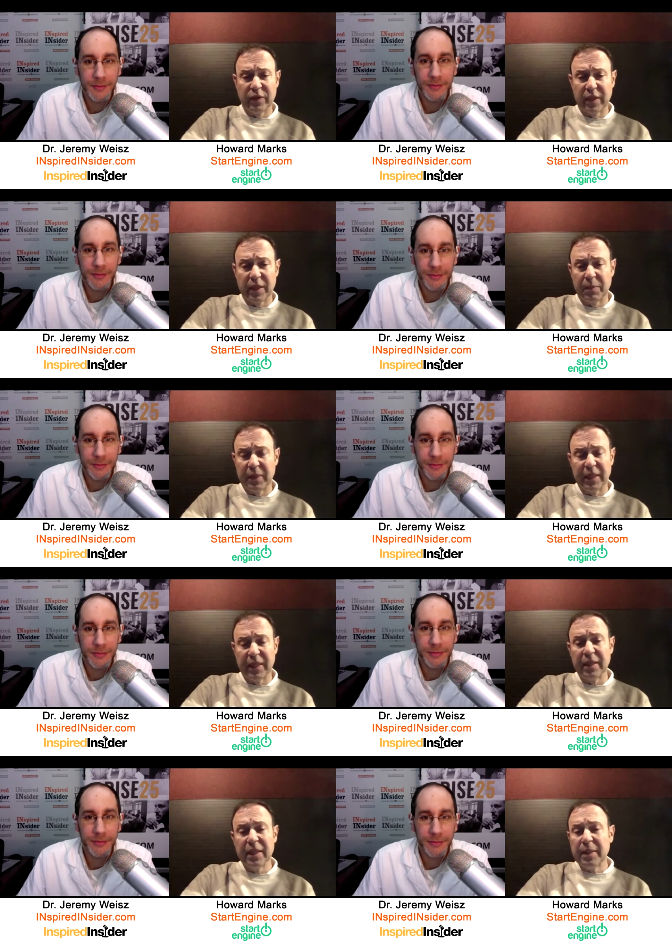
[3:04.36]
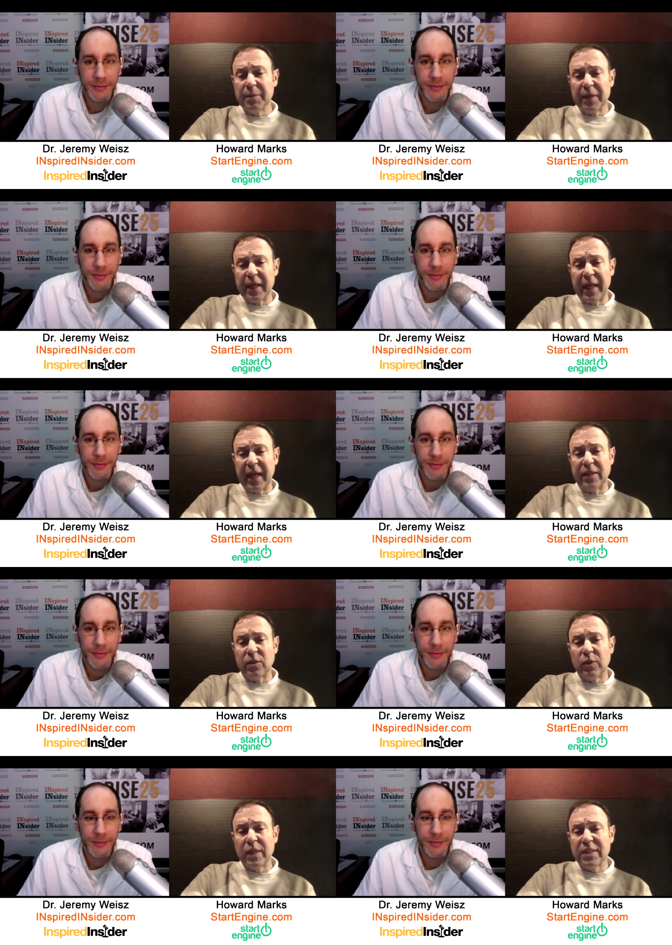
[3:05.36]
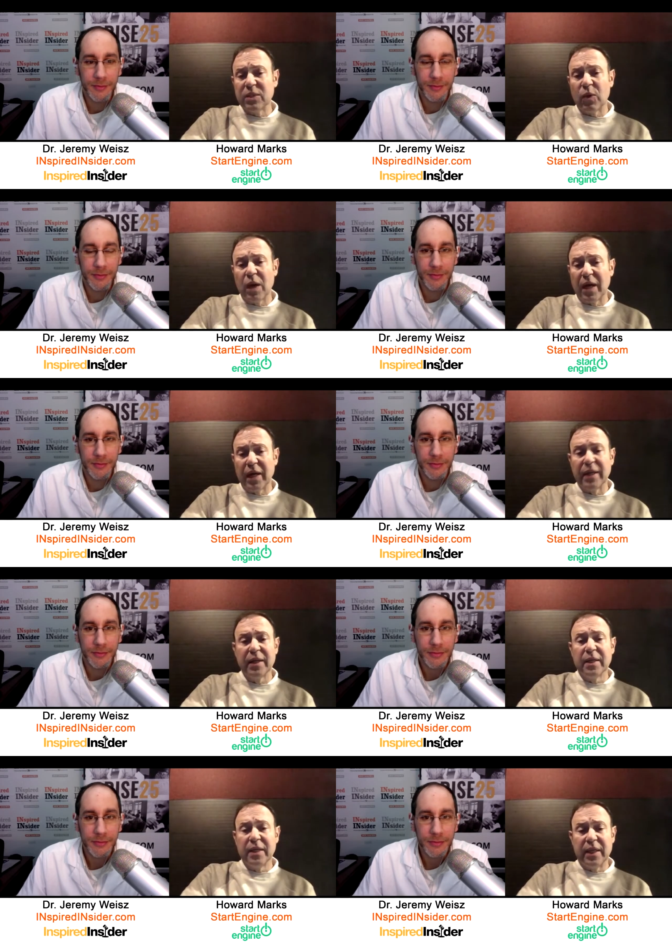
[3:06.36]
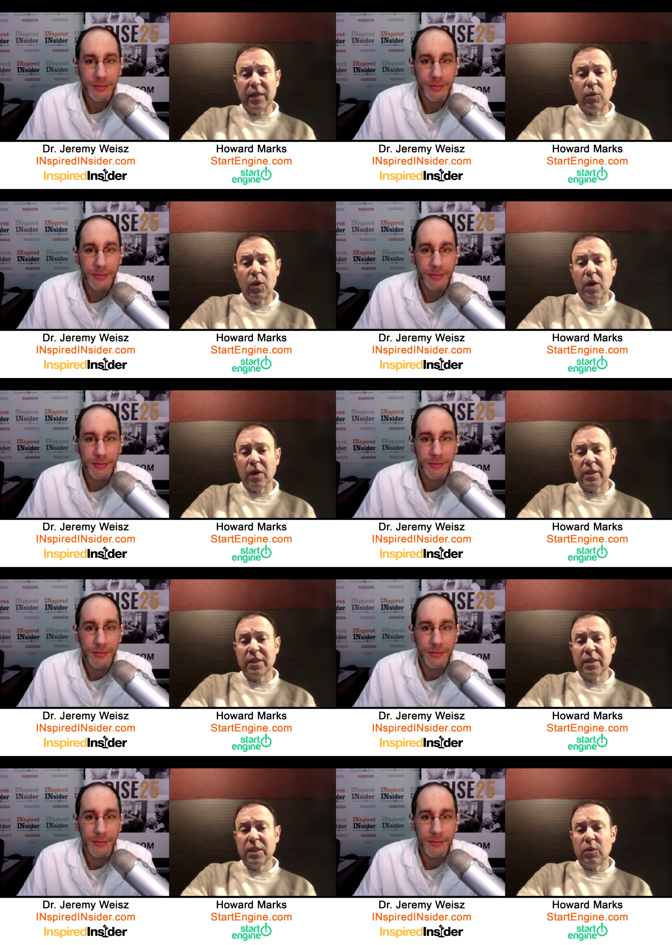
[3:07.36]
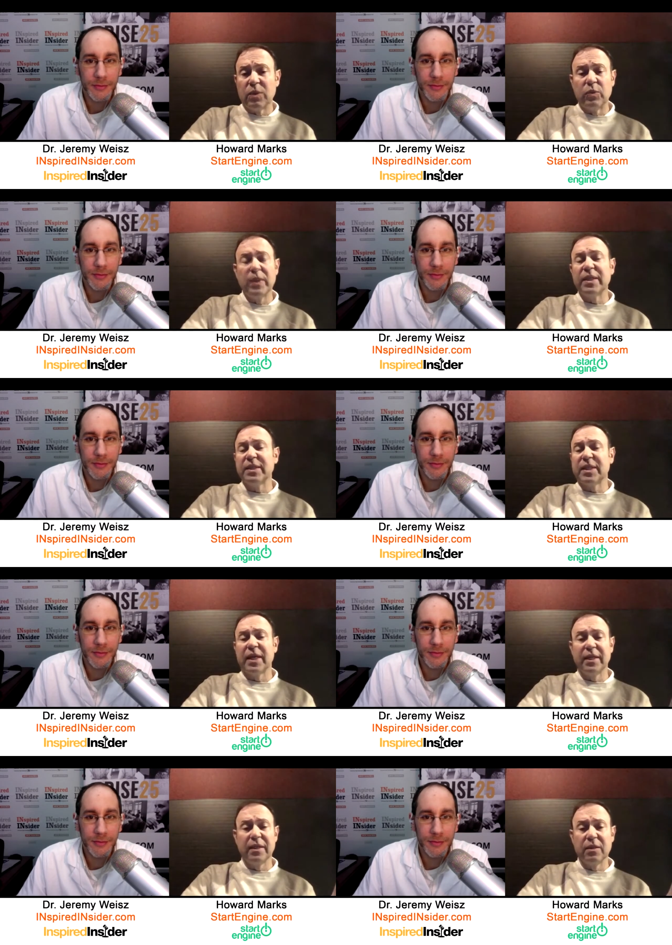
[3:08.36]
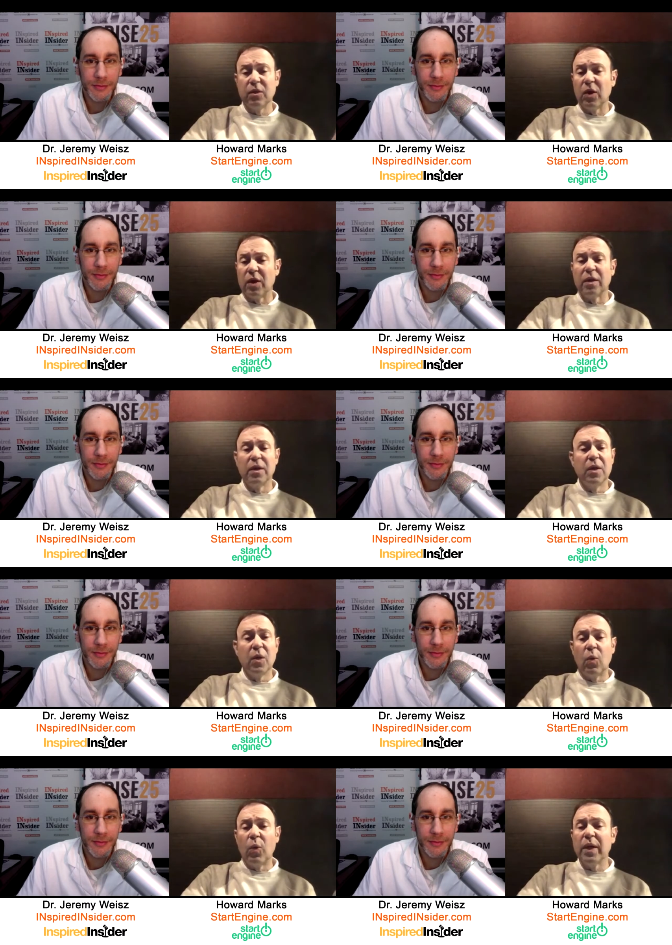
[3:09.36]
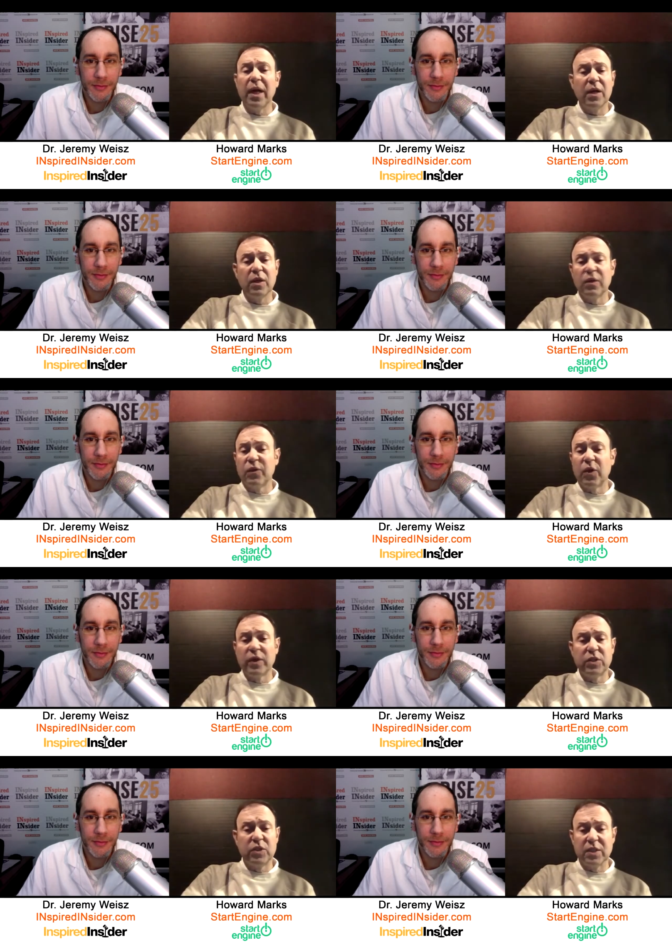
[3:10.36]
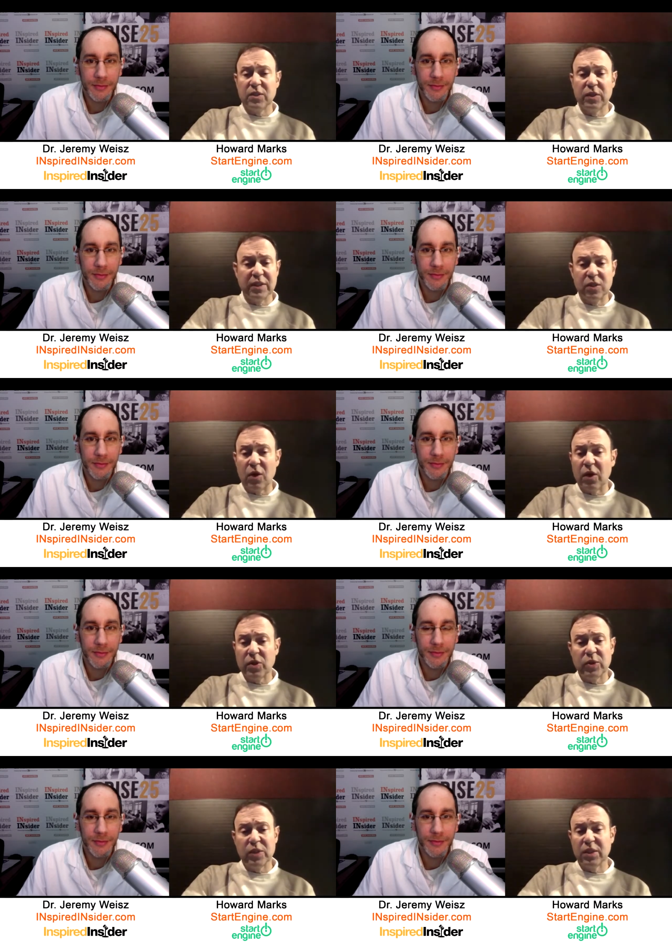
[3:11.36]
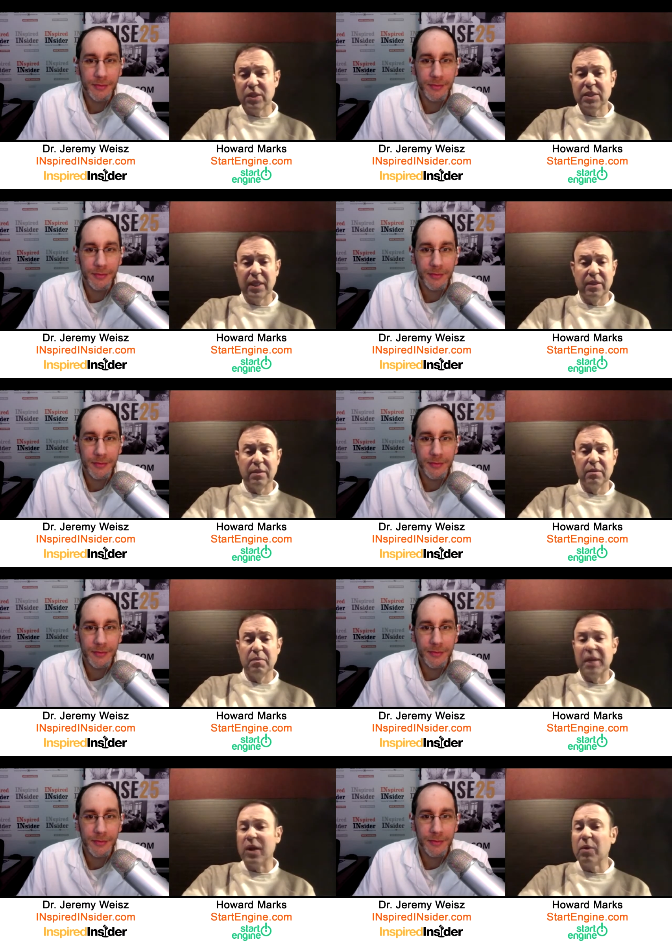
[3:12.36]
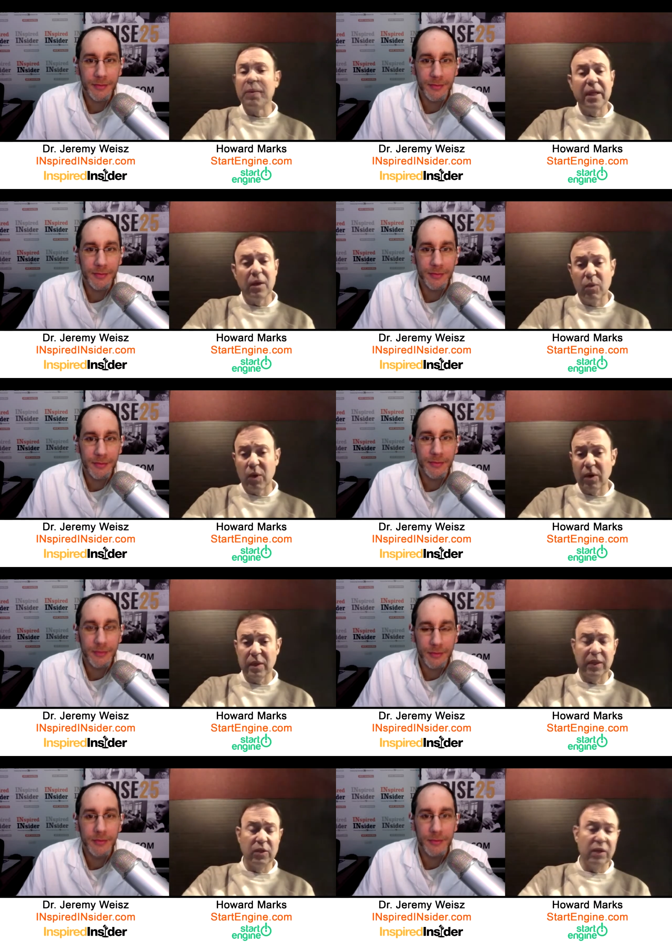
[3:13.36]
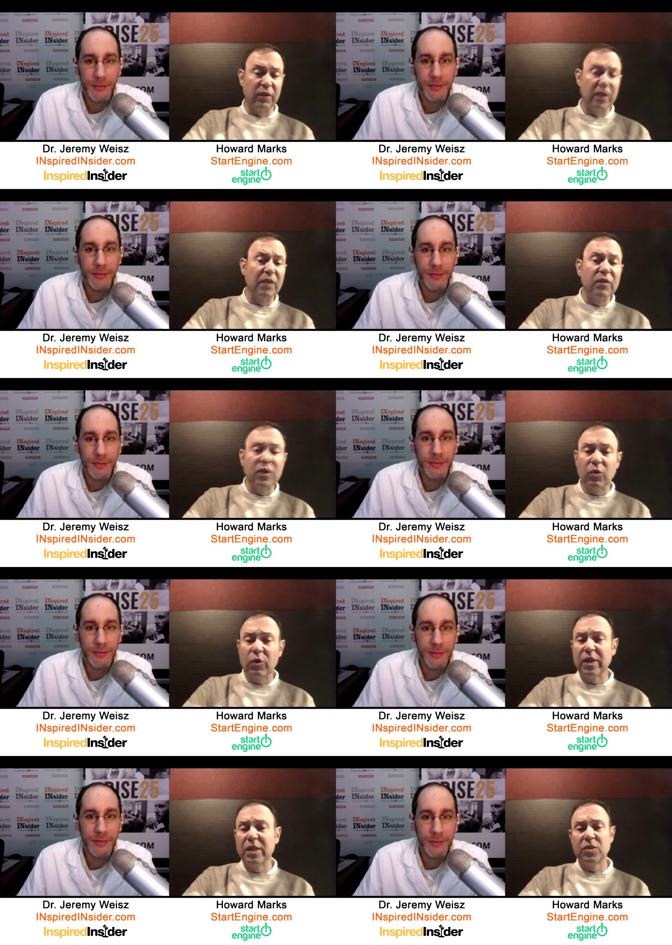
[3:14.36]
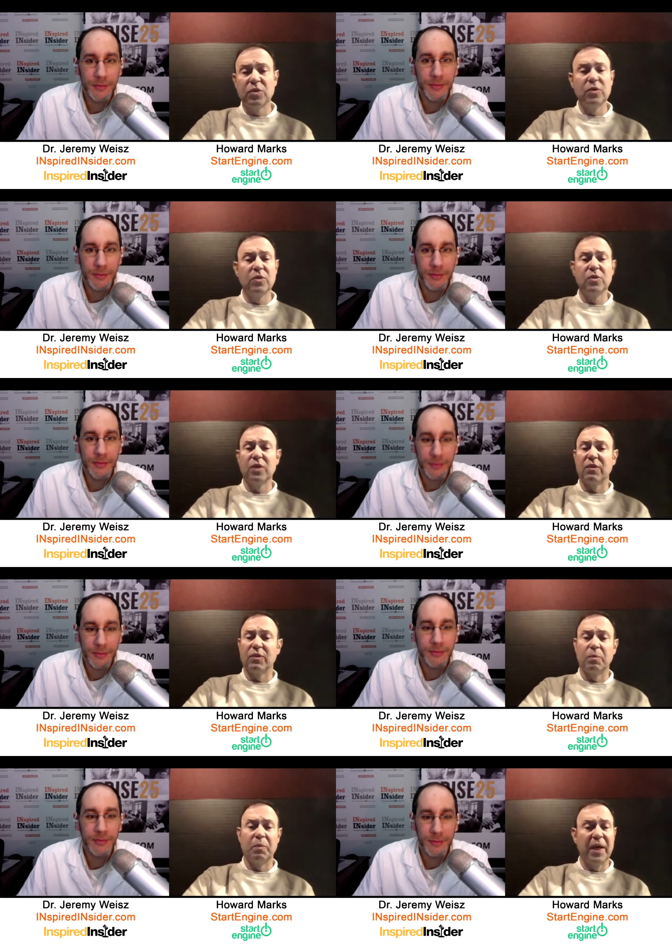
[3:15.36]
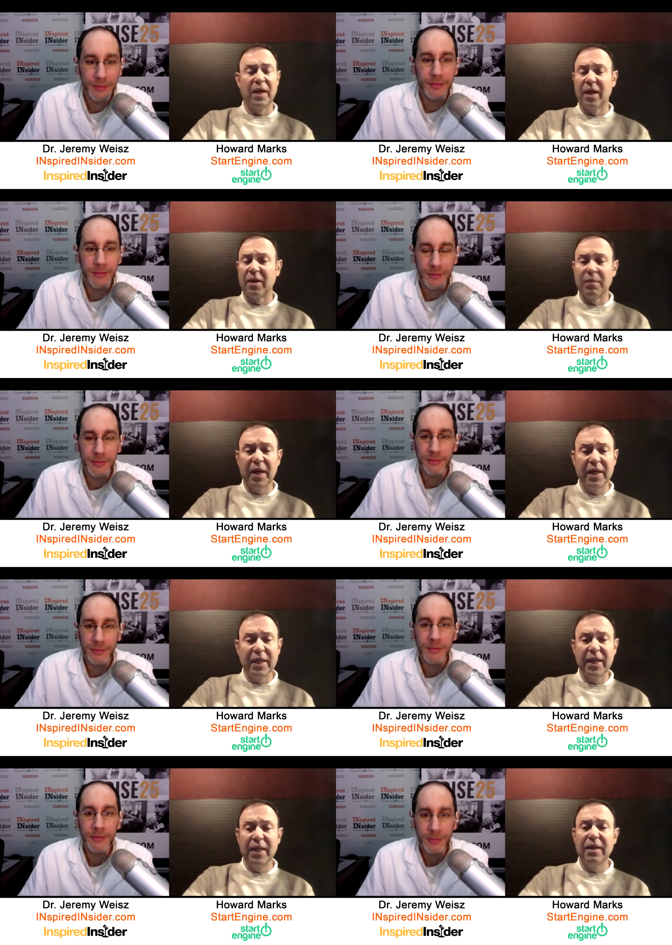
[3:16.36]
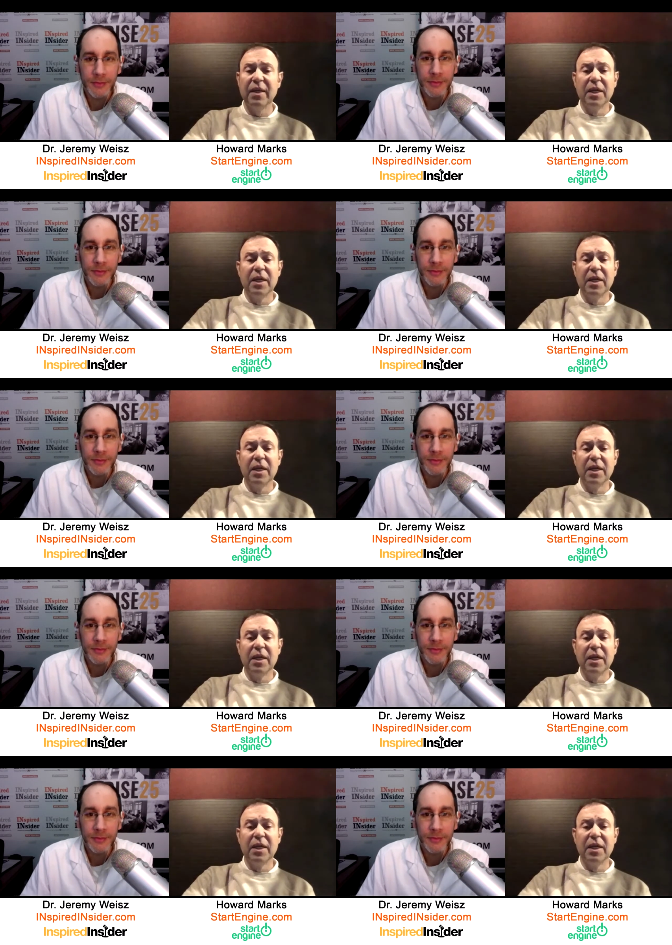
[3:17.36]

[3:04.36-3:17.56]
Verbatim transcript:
Speaker 1: the company. And the reason why it worked was we decided, look, we're not going to focus just on these cartridges that may or may not work, and you have inventory issues, you have to pay a lot of money, you